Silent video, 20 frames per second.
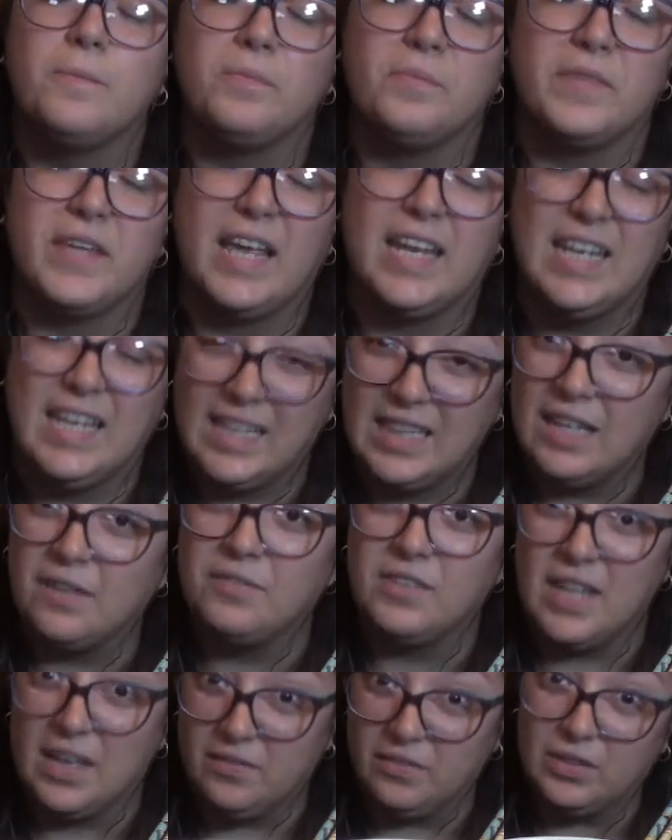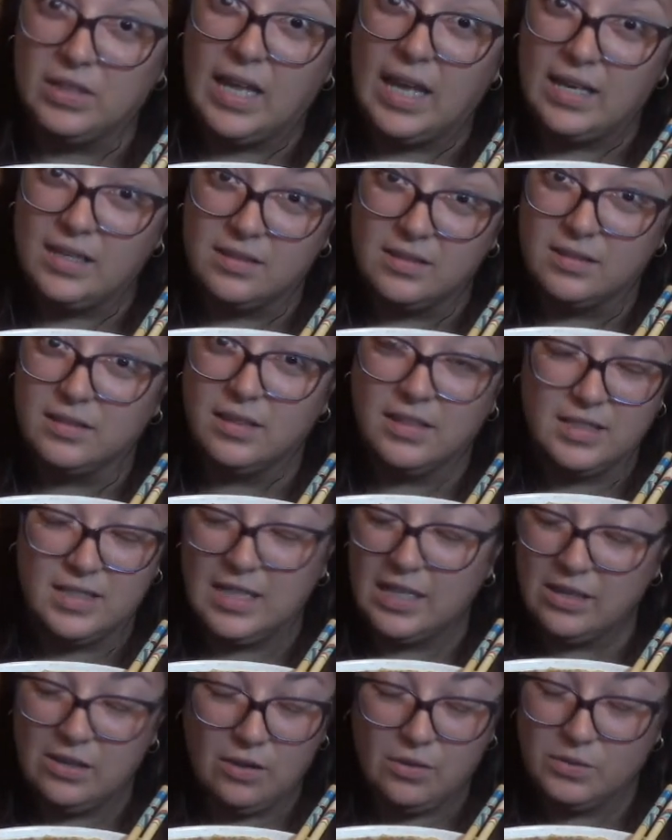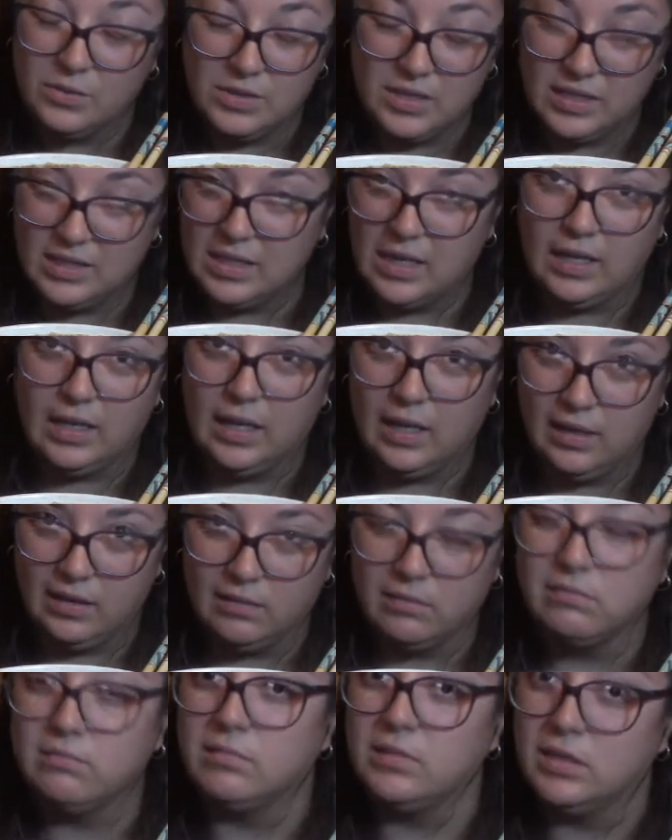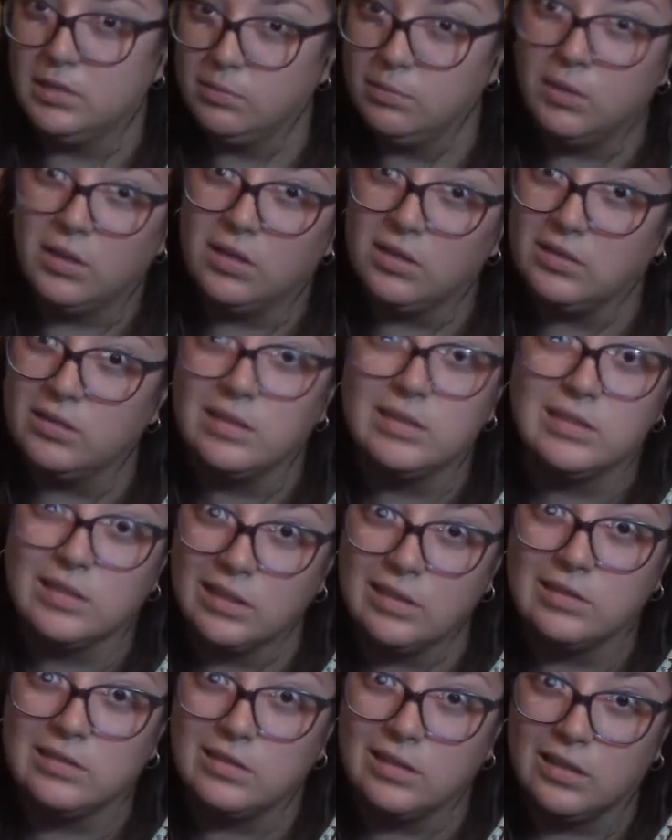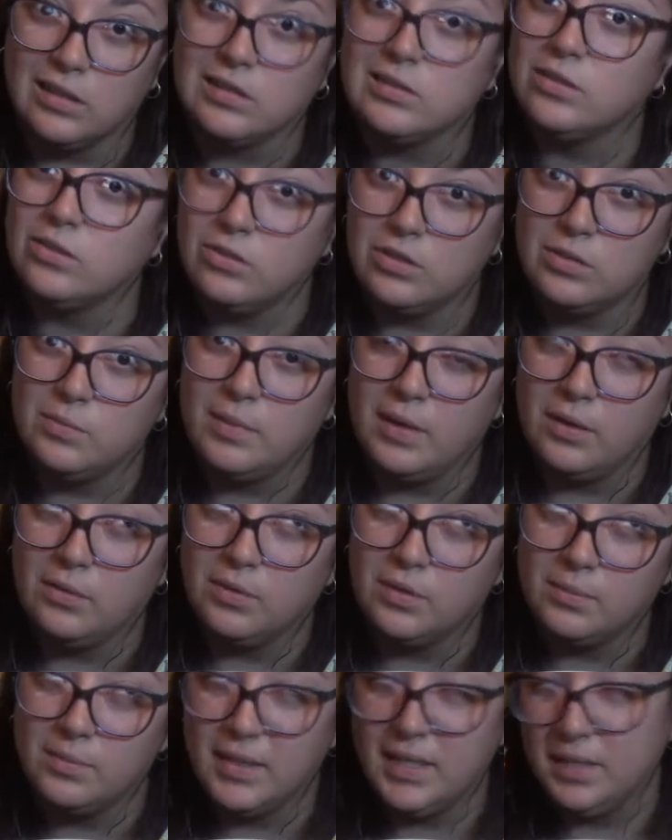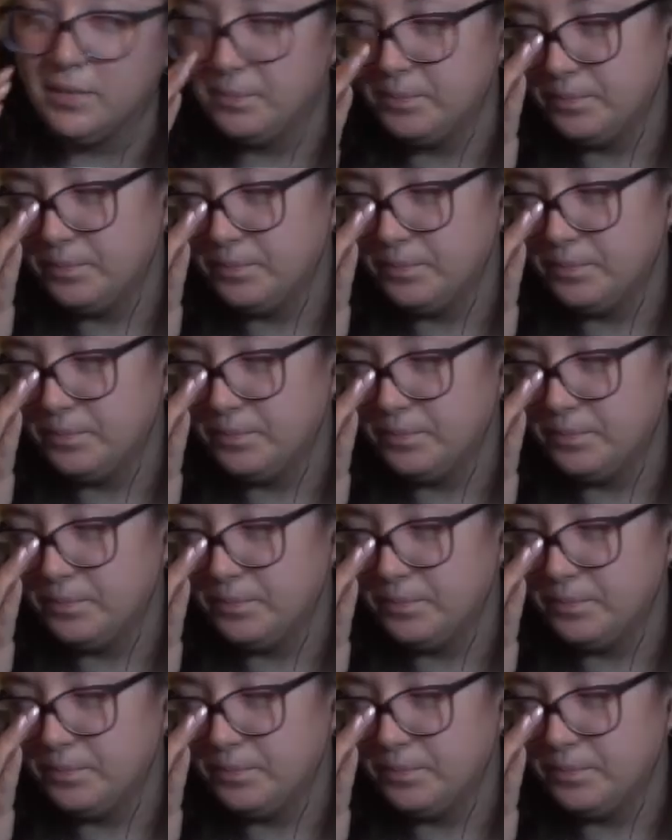And he loves that for last, because he knows, he's like, hey, this part, it's gonna suck, so just bear with me.